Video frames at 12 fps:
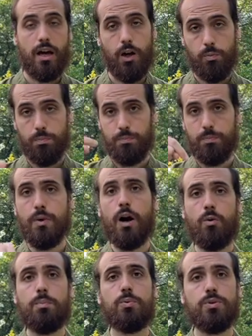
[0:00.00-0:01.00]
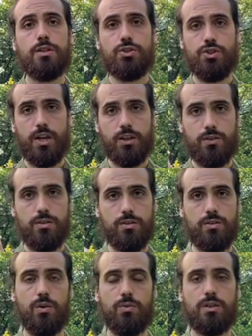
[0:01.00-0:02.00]
I'll put the chant
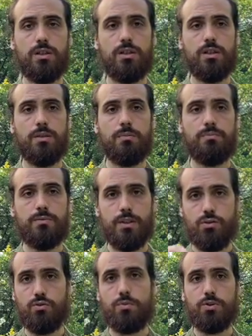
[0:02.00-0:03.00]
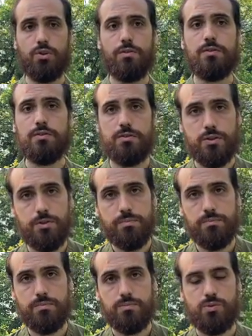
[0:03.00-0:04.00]
on the description of the video,
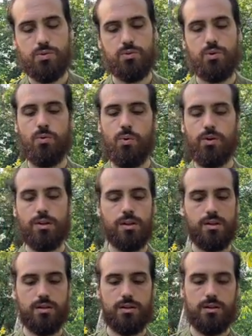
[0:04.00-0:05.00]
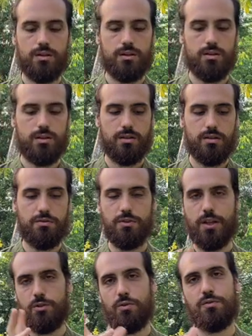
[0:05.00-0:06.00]
so don't worry if you
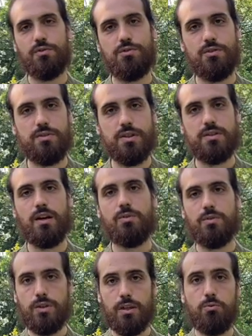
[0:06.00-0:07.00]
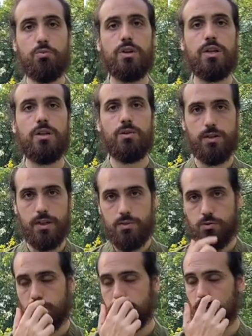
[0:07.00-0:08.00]
get confused with the sound. You can read on the
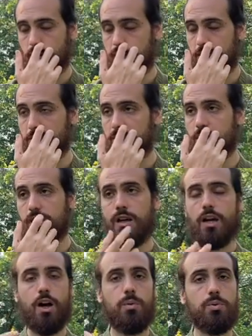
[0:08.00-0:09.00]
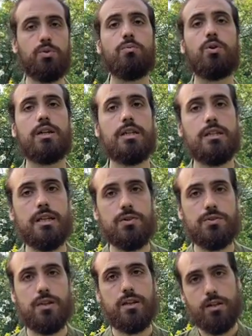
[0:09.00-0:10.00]
description of the video. I'll put more
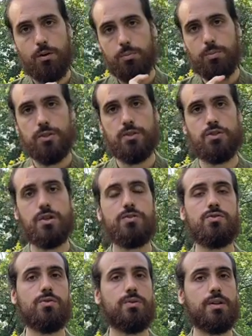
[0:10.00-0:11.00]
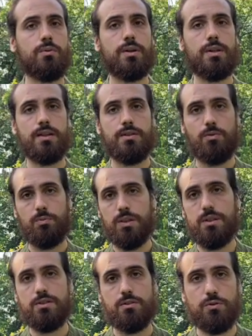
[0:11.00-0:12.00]
details there, and I'll put the chant so in a way that it will be
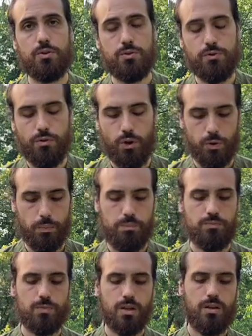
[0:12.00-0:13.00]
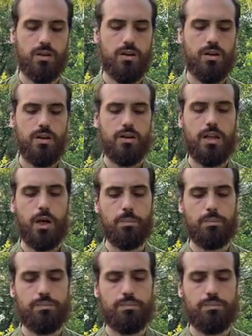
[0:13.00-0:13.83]
easier for you to follow. Now,